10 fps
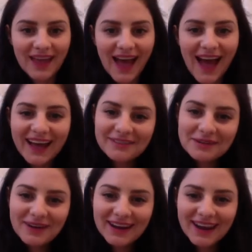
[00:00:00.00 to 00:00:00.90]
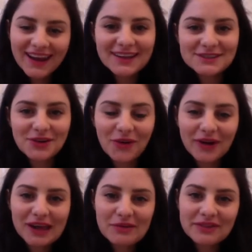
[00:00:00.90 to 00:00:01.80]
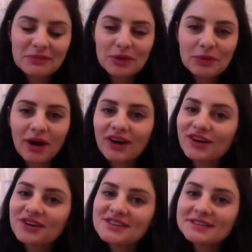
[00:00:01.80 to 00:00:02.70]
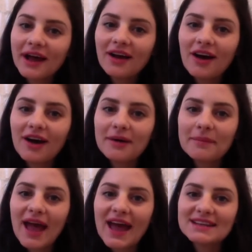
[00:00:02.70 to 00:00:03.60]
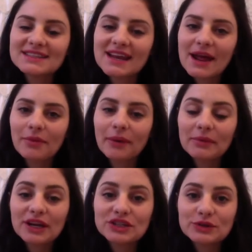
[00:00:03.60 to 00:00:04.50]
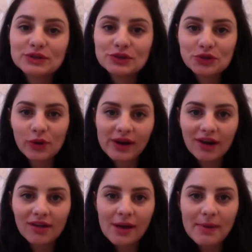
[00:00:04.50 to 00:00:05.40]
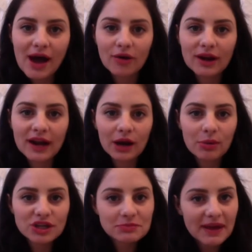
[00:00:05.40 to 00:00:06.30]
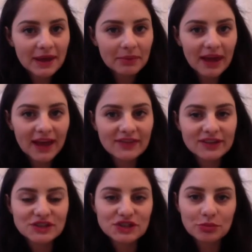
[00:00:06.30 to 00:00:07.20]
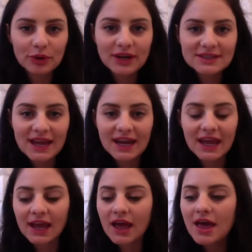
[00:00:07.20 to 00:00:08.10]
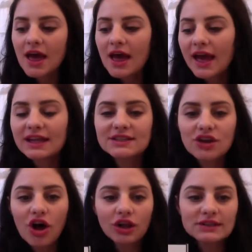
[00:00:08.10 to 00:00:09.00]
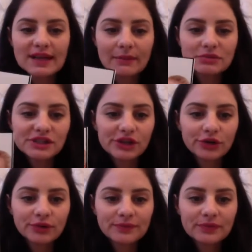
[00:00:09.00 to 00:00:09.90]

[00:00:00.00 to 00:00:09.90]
Hi everybody, it's Courtney with thebeautymarkgirls.com, and today I'm going to do a tutorial about an airbrush makeup kit that's super exciting. It's called Temptu,